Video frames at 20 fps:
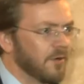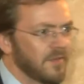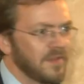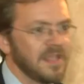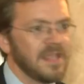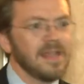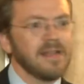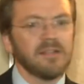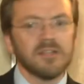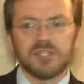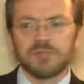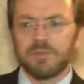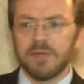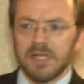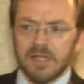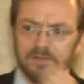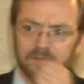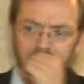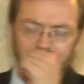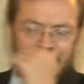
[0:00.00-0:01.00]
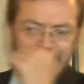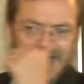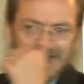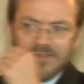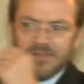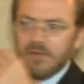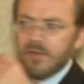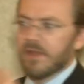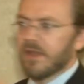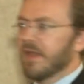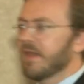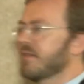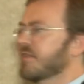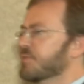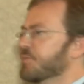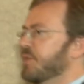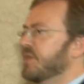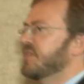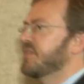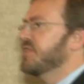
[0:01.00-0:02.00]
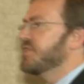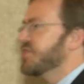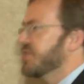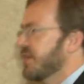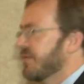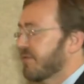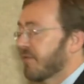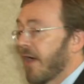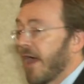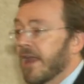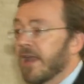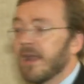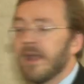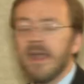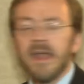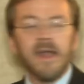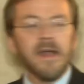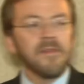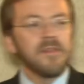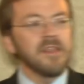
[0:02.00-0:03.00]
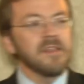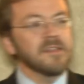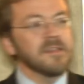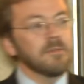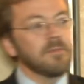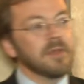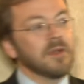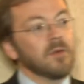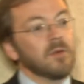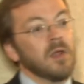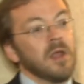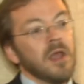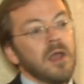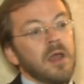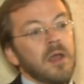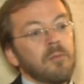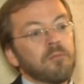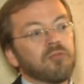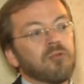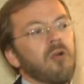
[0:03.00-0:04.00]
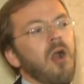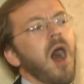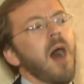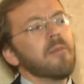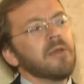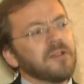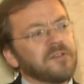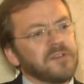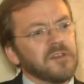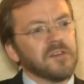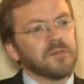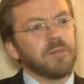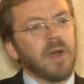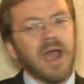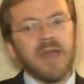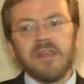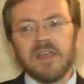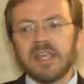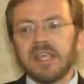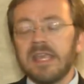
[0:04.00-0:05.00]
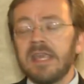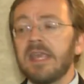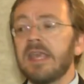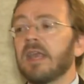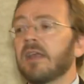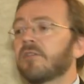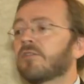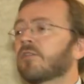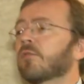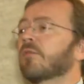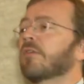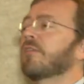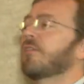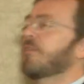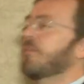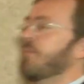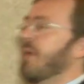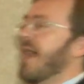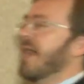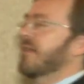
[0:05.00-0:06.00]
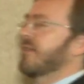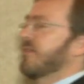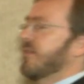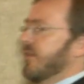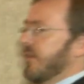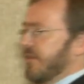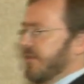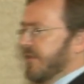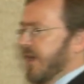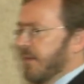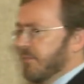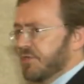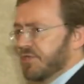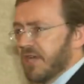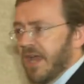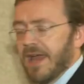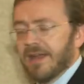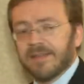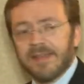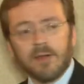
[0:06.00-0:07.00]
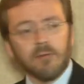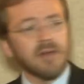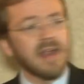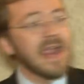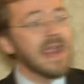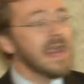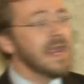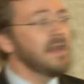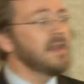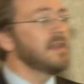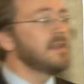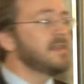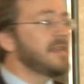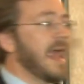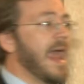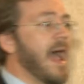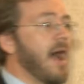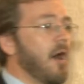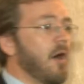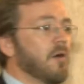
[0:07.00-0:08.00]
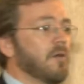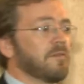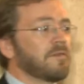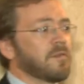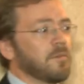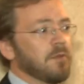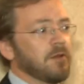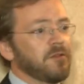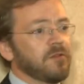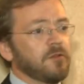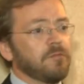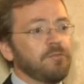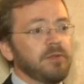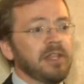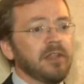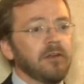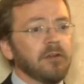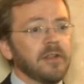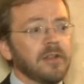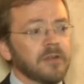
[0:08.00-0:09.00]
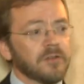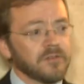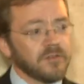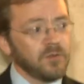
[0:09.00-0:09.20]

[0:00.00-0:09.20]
or the English Bill of Rights or the English Petition of Right. These had been promises by the king to respect the subject. They were handed down from a superior